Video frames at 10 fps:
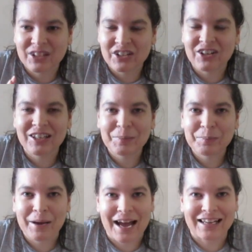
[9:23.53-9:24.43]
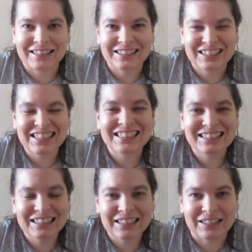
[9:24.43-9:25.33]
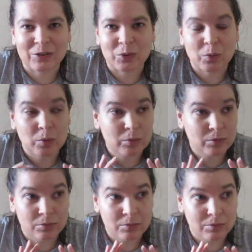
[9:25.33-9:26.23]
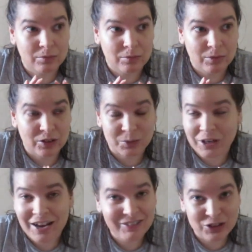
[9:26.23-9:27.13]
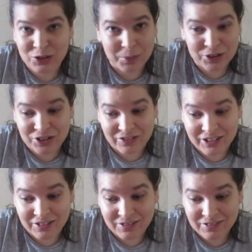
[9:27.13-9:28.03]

cutting back just a little, because we're having too much of it.